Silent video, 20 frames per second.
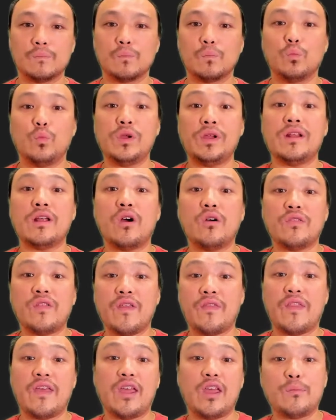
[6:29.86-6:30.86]
We know
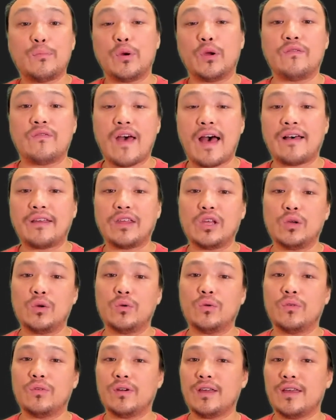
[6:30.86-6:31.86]
that the input
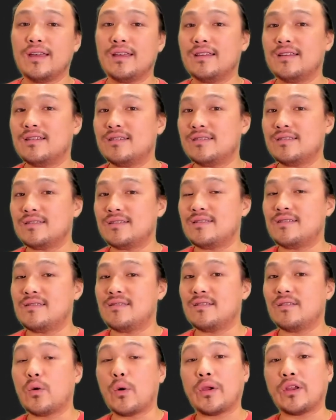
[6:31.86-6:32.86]
value is
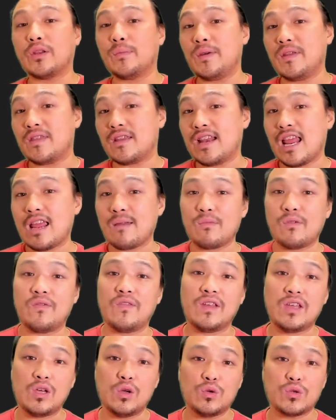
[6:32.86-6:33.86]
going to be the name of
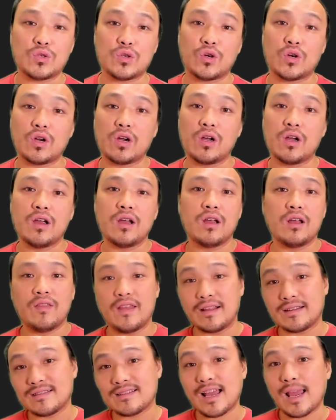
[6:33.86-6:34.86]
the user
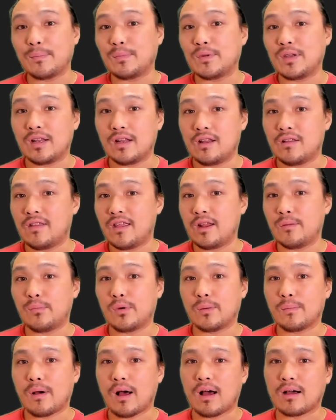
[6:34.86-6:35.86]
that's typed in in the
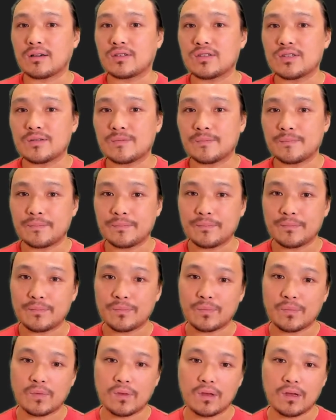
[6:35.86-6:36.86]
input box.
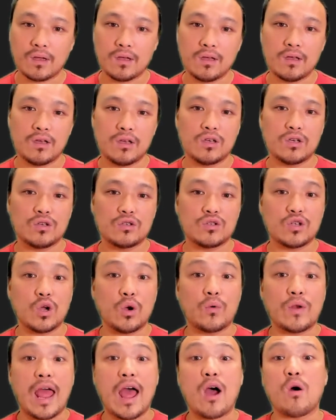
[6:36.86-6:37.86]

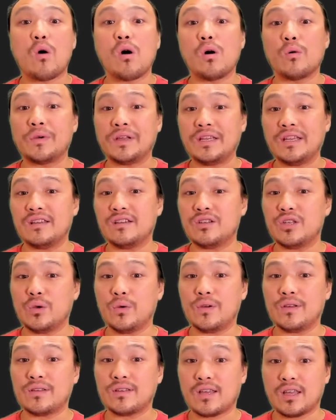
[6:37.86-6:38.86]
So now all we need to do
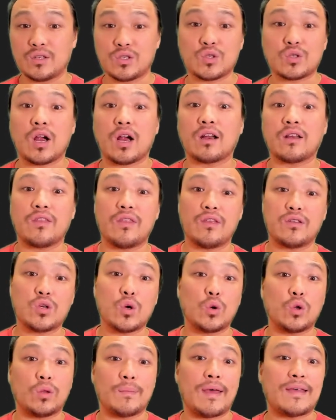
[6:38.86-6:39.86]
is construct the
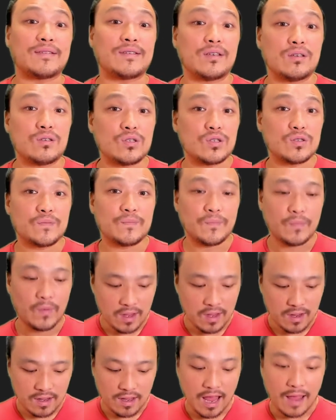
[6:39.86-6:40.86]
total message.
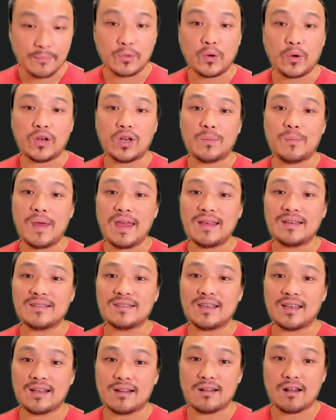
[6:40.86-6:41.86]
I'm going to
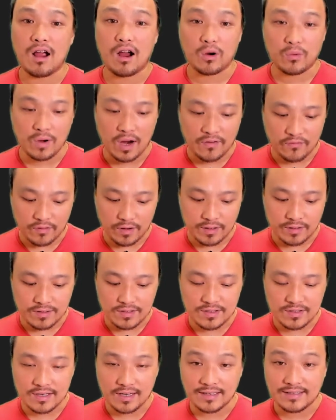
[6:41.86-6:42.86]
paste in our
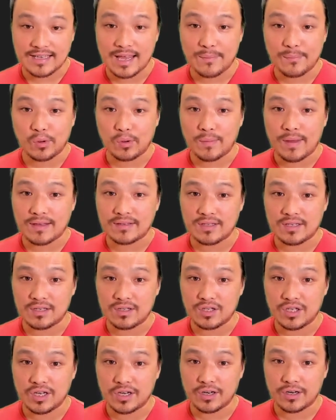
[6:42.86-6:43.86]
reference example
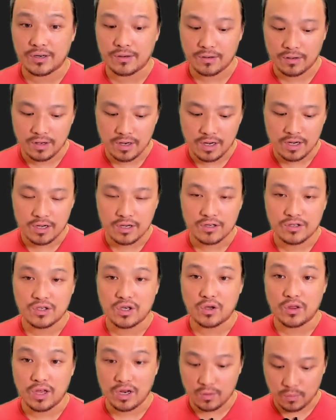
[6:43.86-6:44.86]
message here
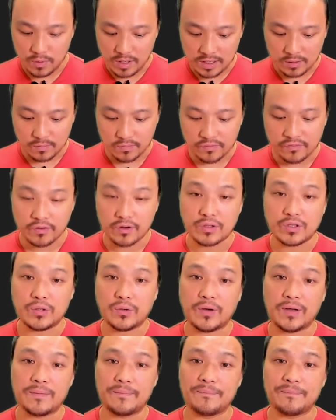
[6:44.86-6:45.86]
so that we can refer to
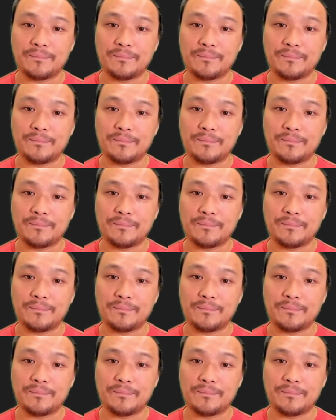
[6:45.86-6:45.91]
it.